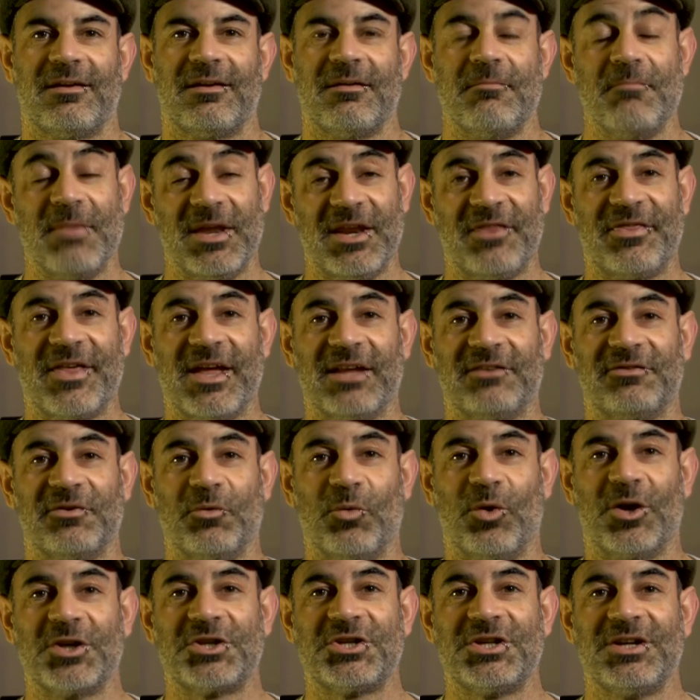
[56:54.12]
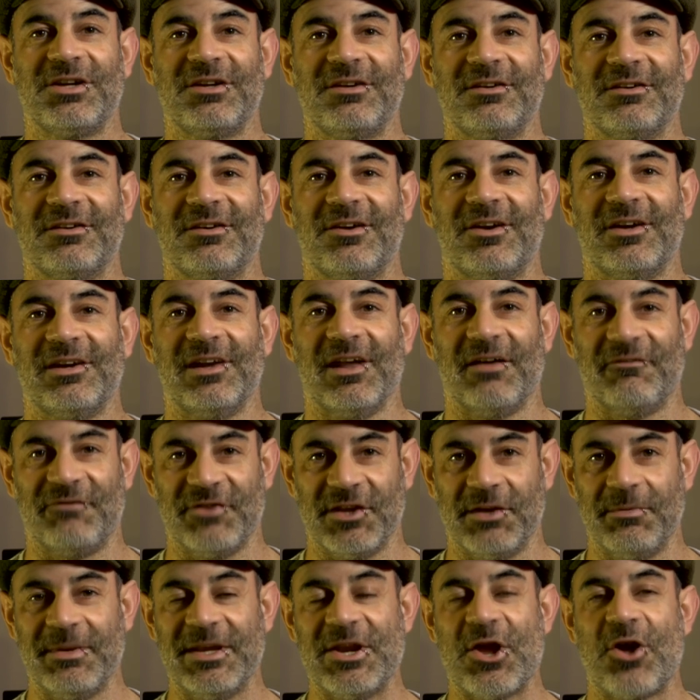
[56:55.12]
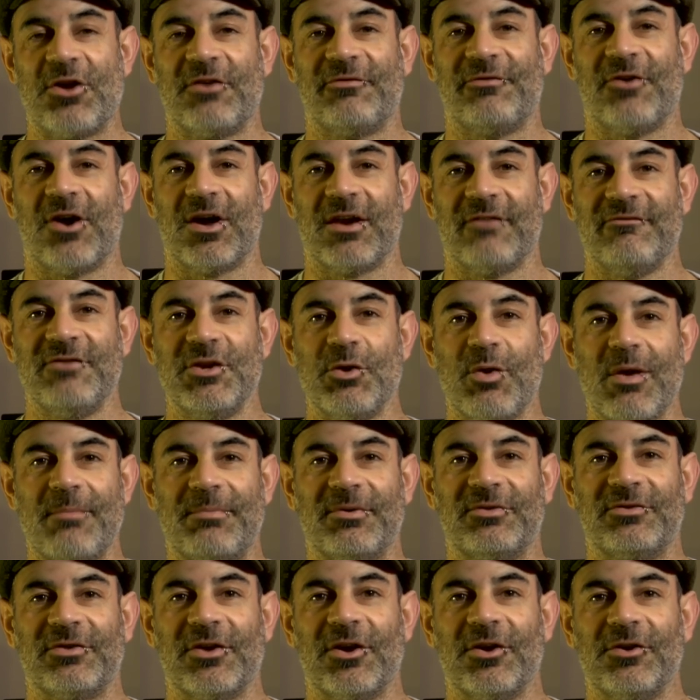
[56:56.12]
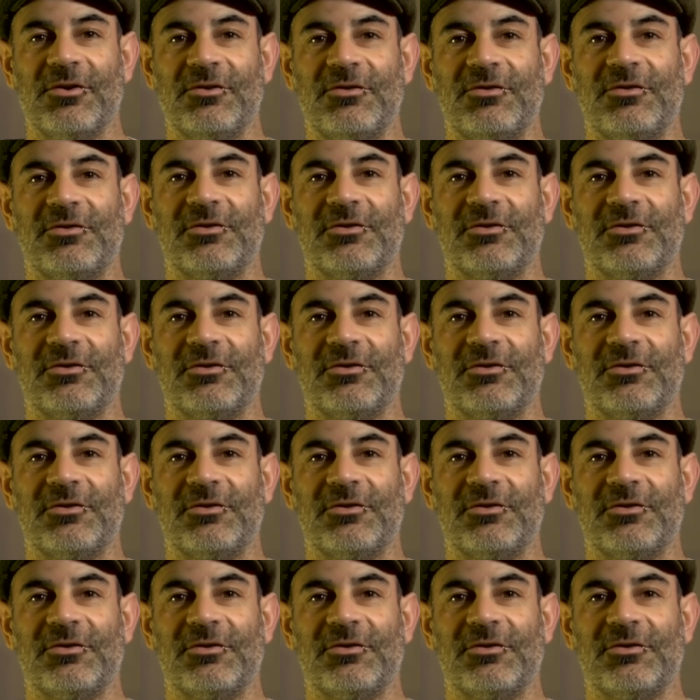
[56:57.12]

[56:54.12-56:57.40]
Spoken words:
Many thanks for watching. I'd love for you to be notified of new episodes,